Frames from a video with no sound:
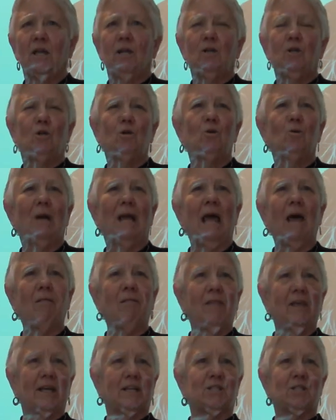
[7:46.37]
do
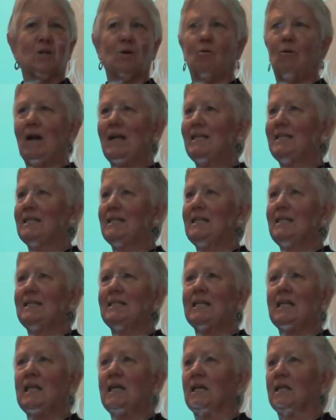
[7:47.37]
ethics
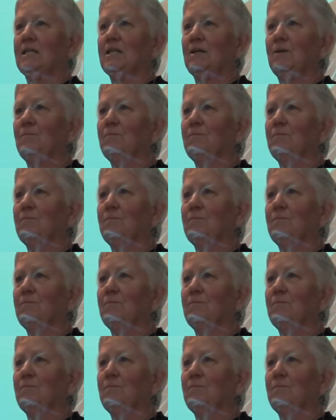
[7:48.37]
crises hit?